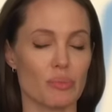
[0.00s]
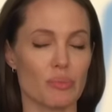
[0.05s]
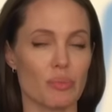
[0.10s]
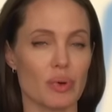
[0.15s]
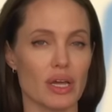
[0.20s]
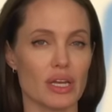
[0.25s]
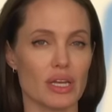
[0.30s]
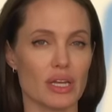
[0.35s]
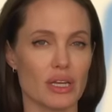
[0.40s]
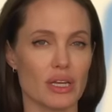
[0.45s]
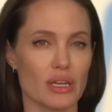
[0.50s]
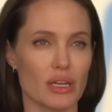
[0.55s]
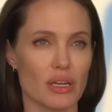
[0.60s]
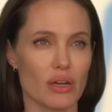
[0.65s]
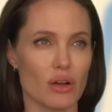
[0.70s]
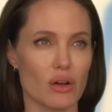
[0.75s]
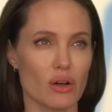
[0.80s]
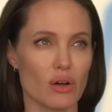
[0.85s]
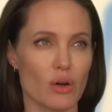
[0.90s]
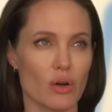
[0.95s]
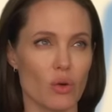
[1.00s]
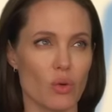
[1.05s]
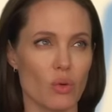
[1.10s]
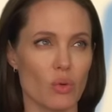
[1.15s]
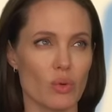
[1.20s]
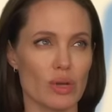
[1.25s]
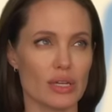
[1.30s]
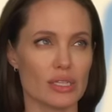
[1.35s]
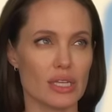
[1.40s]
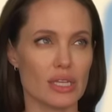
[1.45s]
But it
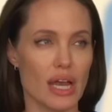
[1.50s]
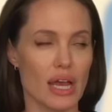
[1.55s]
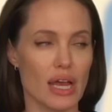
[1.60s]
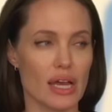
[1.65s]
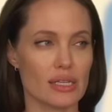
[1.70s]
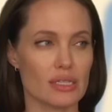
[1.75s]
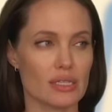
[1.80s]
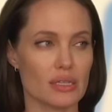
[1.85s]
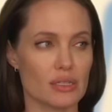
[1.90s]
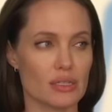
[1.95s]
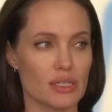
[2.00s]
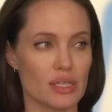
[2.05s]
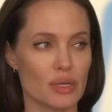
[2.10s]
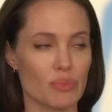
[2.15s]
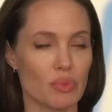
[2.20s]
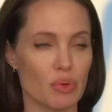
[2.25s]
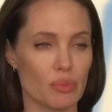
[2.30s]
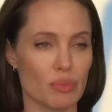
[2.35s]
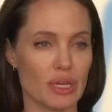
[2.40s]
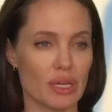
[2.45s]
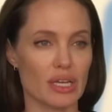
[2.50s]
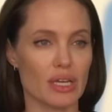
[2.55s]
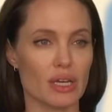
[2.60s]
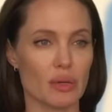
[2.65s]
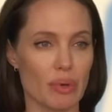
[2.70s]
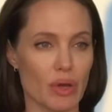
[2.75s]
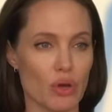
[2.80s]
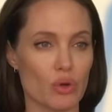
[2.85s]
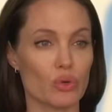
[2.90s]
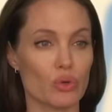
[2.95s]
always has a deeper meaning
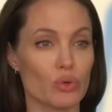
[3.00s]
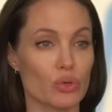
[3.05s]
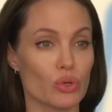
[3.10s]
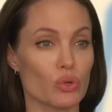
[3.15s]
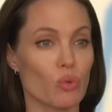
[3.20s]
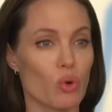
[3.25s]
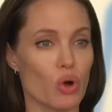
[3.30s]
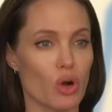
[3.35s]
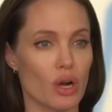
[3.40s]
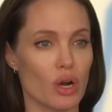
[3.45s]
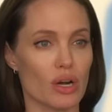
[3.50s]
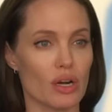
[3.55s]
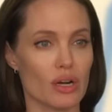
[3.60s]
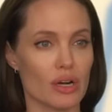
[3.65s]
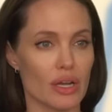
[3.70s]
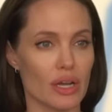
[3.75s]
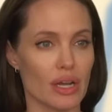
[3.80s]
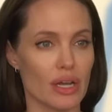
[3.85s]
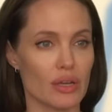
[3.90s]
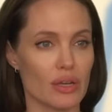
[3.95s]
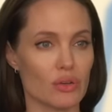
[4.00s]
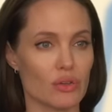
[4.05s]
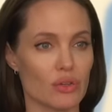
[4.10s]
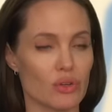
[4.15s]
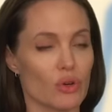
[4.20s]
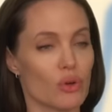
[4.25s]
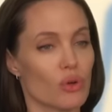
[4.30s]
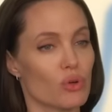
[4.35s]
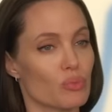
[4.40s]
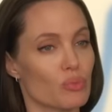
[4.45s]
about who you are and
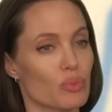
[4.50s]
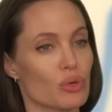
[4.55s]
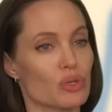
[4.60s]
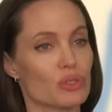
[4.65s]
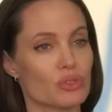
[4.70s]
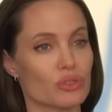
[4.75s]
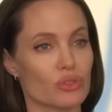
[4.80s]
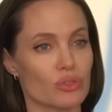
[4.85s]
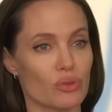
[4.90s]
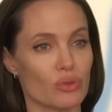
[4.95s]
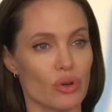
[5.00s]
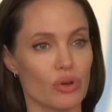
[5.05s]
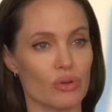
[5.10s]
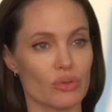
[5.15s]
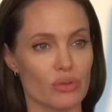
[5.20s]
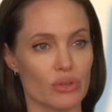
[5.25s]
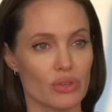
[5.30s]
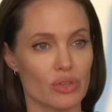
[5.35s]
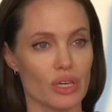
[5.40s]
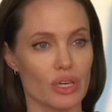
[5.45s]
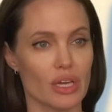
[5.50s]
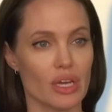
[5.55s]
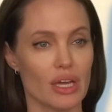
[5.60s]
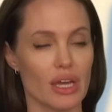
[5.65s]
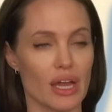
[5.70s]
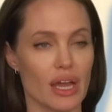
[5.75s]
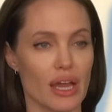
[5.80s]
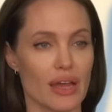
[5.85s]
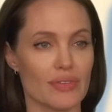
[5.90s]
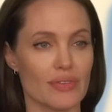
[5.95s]
your own personal growth.
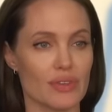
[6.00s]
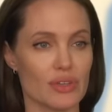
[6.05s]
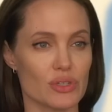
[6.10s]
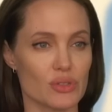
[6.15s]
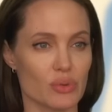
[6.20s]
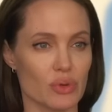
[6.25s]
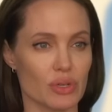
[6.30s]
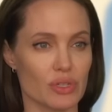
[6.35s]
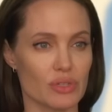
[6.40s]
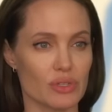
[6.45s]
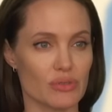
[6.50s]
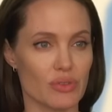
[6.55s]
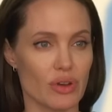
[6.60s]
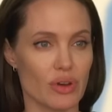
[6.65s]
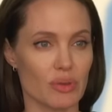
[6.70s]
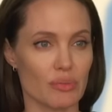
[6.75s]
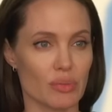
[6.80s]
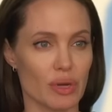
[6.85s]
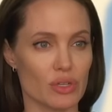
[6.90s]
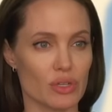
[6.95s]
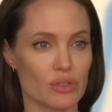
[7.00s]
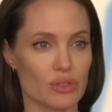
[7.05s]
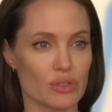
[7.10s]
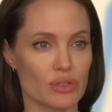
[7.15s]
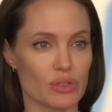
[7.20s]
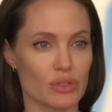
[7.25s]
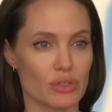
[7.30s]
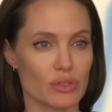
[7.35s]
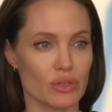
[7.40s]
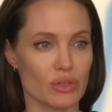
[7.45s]
And this one is very
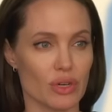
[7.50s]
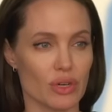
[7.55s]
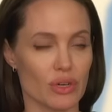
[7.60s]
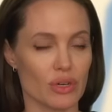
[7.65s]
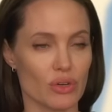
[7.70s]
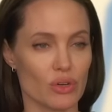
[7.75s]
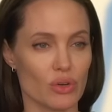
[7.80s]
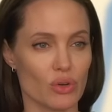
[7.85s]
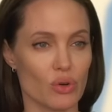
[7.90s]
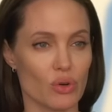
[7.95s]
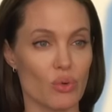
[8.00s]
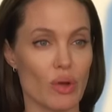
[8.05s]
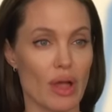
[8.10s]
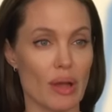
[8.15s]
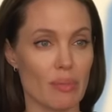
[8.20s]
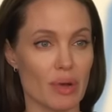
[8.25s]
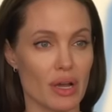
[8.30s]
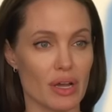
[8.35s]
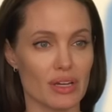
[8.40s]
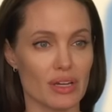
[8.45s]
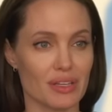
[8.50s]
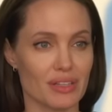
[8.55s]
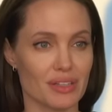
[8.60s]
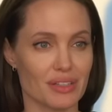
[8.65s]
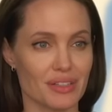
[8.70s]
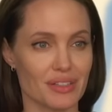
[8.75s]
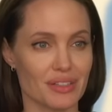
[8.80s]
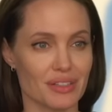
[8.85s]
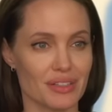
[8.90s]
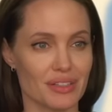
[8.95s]
much, who am I?
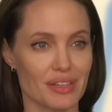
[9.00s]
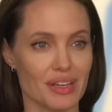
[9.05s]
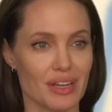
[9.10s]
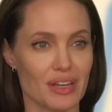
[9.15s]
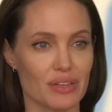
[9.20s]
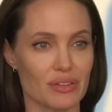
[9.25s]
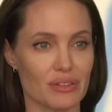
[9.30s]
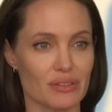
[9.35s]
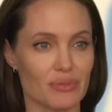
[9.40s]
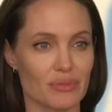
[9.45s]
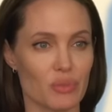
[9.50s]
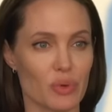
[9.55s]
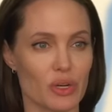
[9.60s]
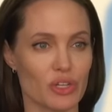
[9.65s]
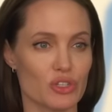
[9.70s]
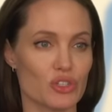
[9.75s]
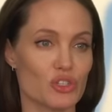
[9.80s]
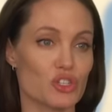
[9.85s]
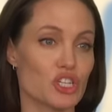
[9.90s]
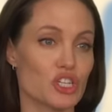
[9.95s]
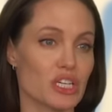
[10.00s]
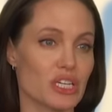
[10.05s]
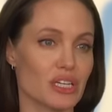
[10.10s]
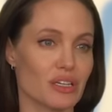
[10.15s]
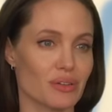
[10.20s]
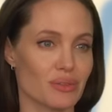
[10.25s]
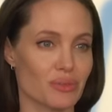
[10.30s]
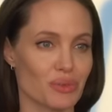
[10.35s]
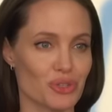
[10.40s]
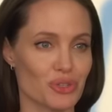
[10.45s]
And what is
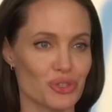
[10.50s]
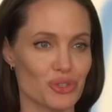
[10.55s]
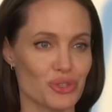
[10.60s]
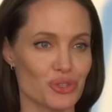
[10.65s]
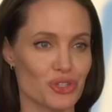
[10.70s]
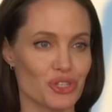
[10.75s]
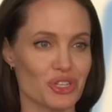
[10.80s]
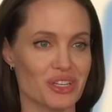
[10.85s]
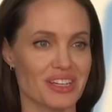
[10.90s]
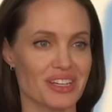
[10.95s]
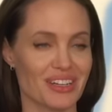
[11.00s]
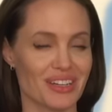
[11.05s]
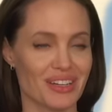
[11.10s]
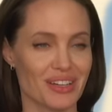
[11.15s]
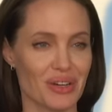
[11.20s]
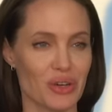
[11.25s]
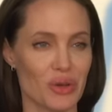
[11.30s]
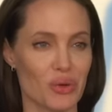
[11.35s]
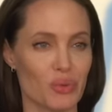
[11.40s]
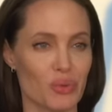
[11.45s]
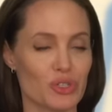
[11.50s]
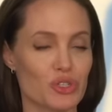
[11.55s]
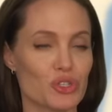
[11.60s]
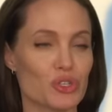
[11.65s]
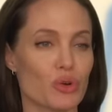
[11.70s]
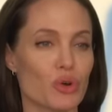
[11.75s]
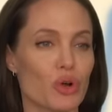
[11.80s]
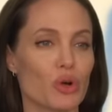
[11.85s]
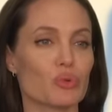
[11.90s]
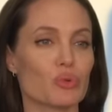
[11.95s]
chi? What is your chi? What's
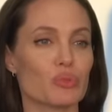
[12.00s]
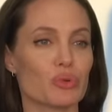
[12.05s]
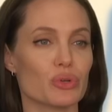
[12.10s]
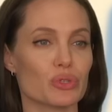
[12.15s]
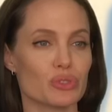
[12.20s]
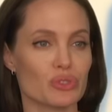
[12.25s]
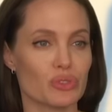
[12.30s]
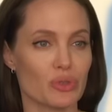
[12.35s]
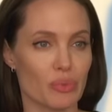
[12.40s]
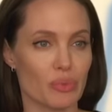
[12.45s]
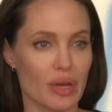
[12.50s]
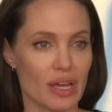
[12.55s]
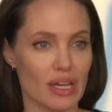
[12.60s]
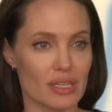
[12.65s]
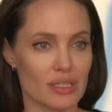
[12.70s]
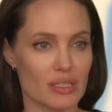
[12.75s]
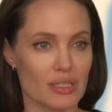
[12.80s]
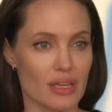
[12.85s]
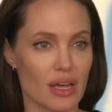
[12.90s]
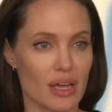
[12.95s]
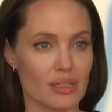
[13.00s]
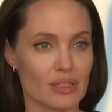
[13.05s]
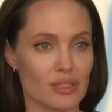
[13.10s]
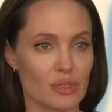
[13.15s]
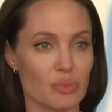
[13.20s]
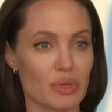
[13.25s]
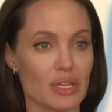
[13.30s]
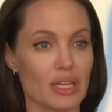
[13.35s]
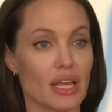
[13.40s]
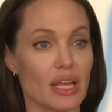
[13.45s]
your own personal best? Not
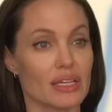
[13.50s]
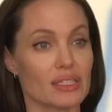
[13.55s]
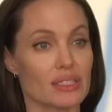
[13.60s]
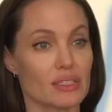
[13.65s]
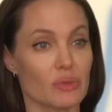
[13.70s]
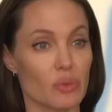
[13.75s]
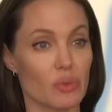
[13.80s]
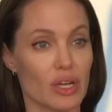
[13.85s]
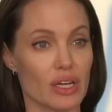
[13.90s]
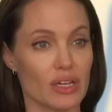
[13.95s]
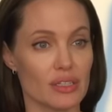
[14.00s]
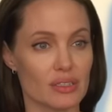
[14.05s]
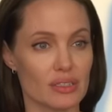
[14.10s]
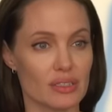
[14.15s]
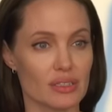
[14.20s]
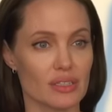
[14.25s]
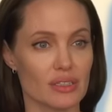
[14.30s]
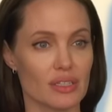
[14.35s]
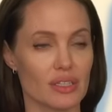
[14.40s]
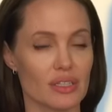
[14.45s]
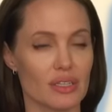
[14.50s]
to be like someone else,